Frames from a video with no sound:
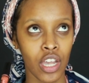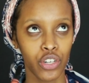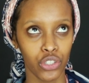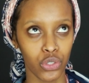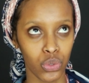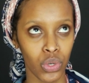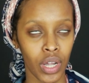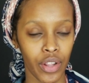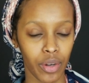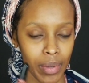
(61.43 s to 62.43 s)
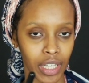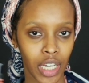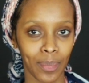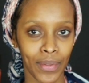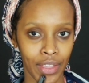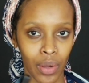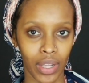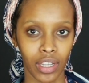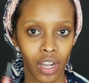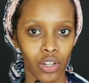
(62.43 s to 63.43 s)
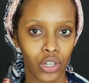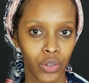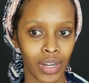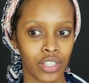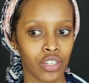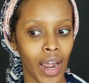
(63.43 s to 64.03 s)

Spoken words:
do their makeup without a color corrector.